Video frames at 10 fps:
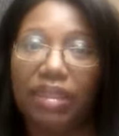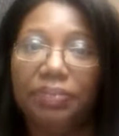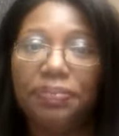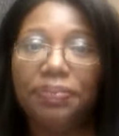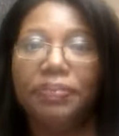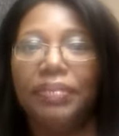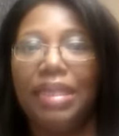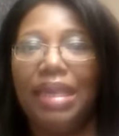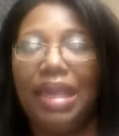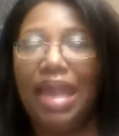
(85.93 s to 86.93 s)
it.
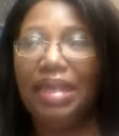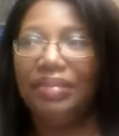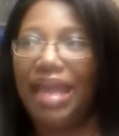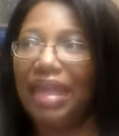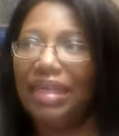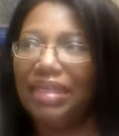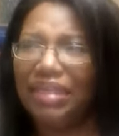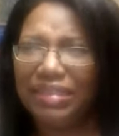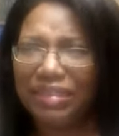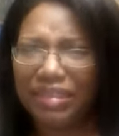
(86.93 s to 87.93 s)
And that
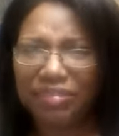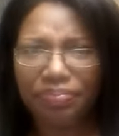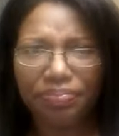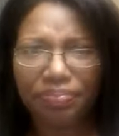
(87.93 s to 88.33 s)
is